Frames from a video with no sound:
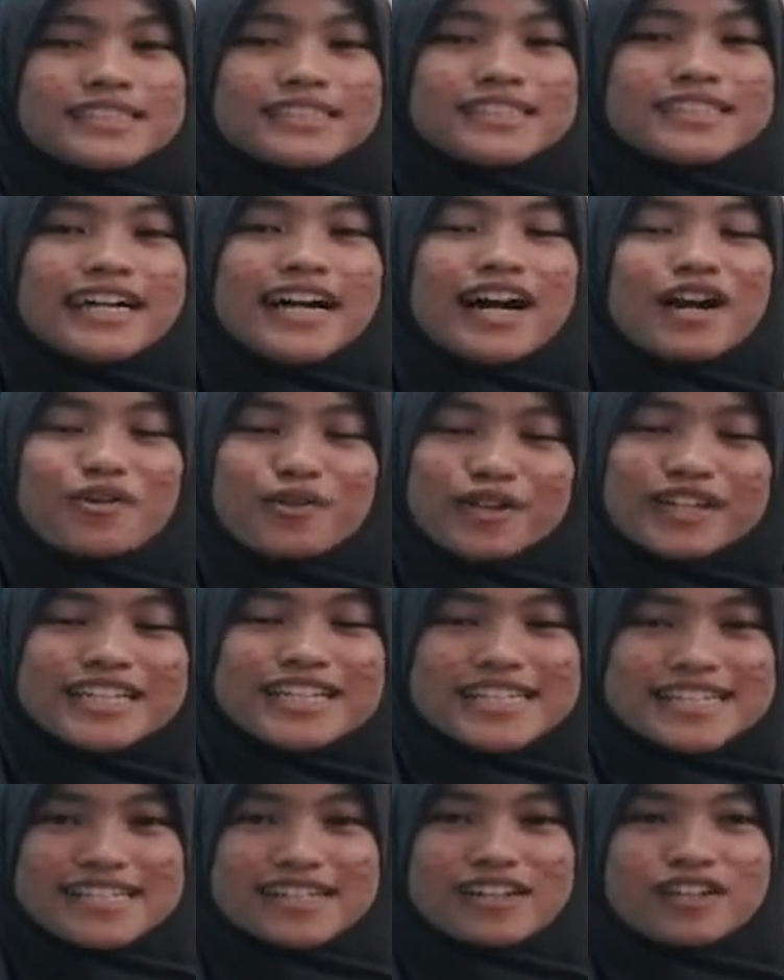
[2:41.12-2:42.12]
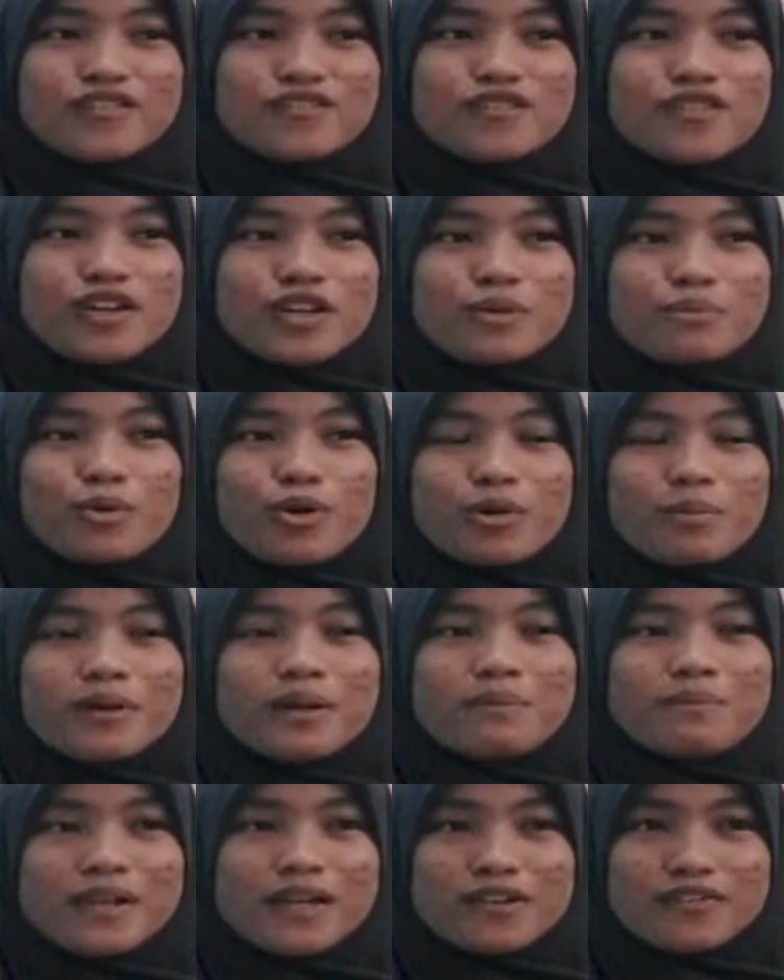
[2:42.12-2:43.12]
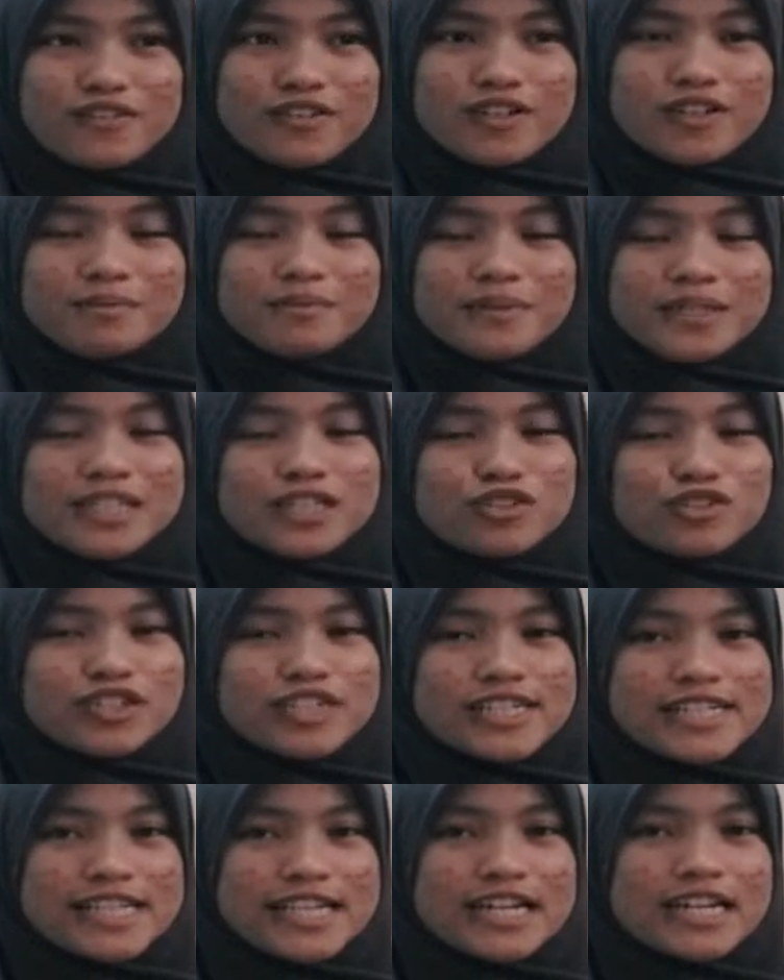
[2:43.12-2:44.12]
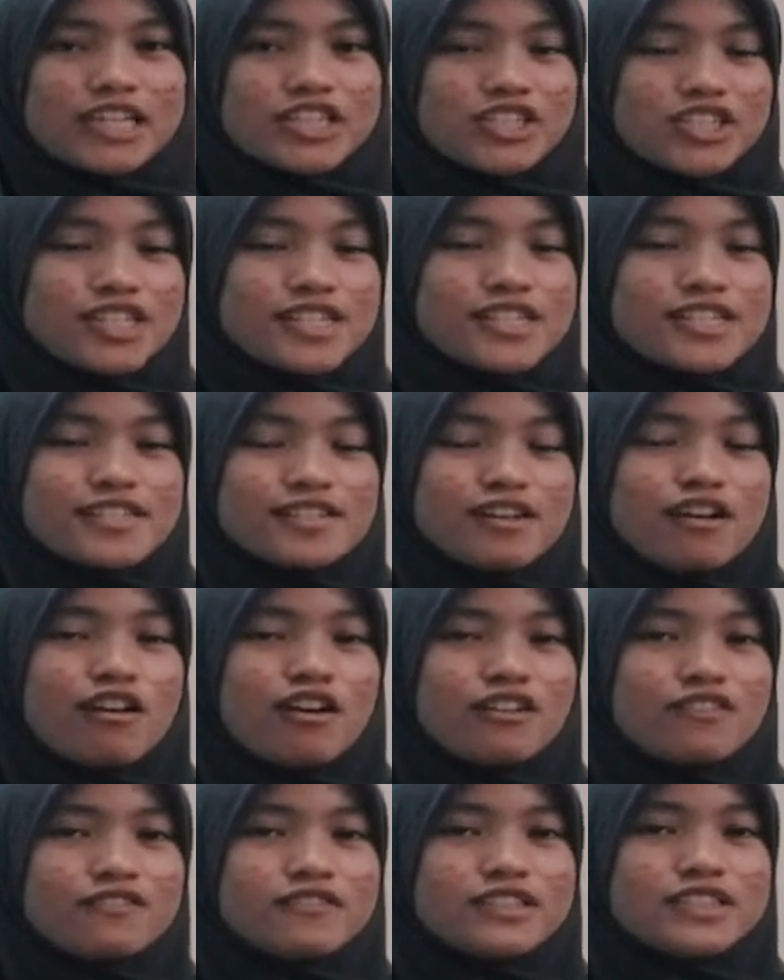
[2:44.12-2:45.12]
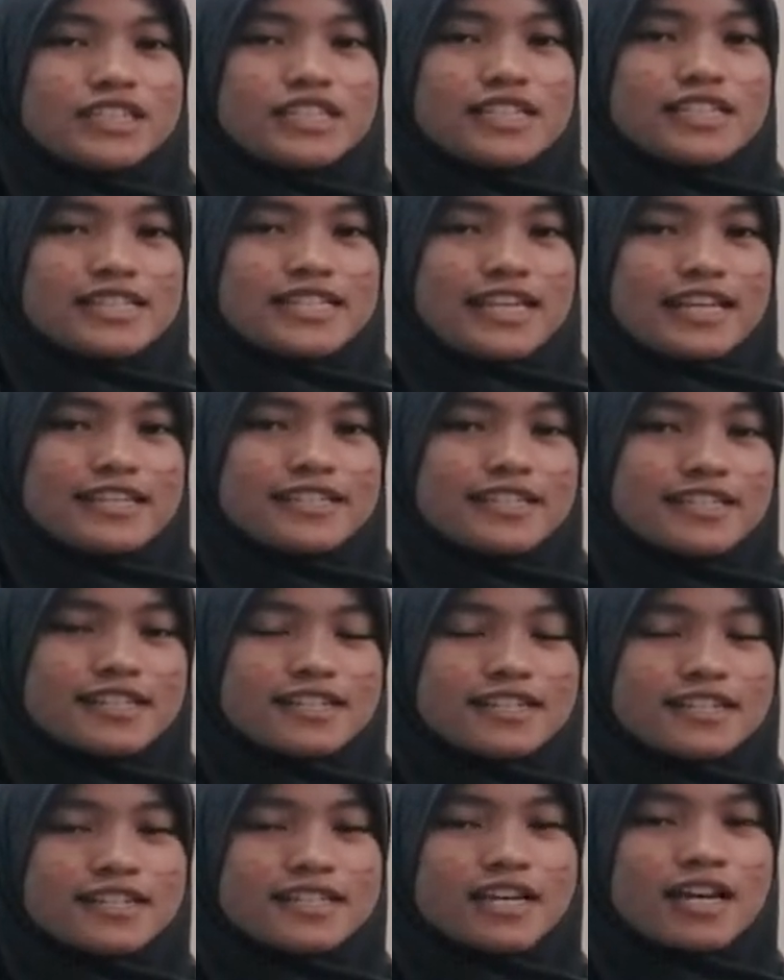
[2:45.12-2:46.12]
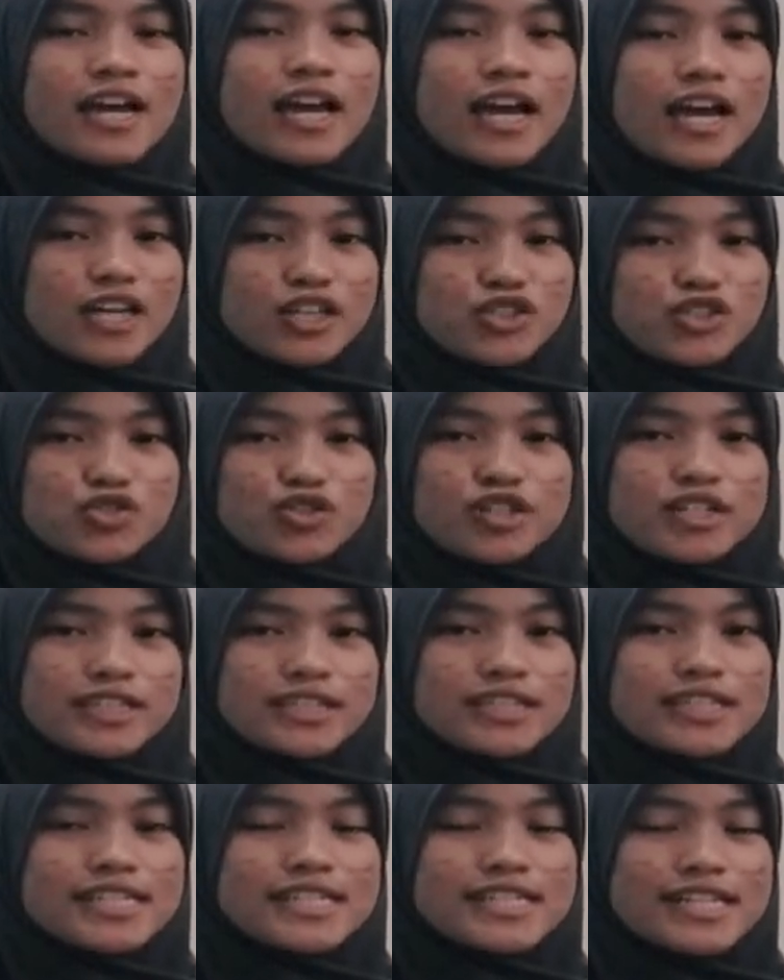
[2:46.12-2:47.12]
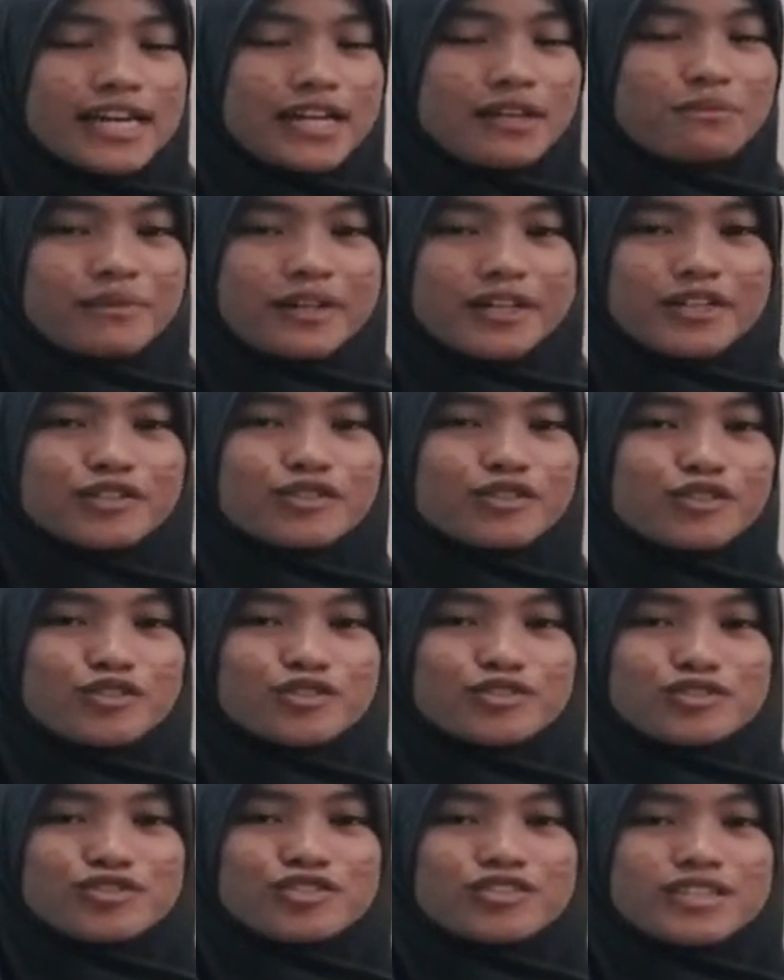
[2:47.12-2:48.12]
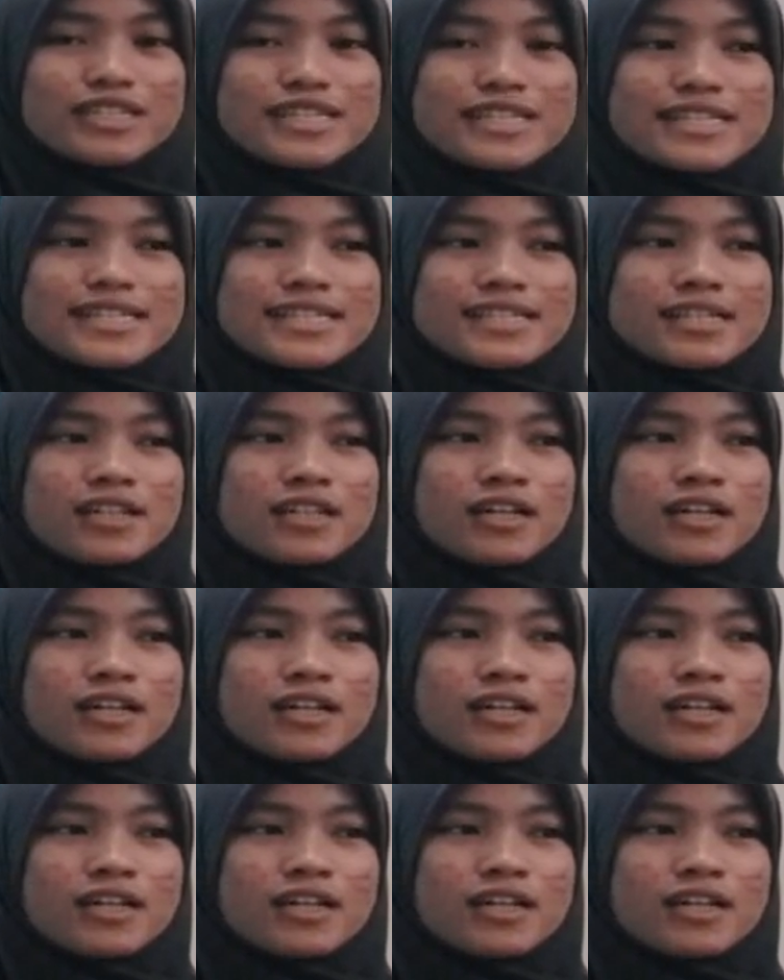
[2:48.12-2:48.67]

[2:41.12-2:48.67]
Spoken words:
The hardware design for the mobile platform includes the selections of the sensors, actuators, and microcontrollers.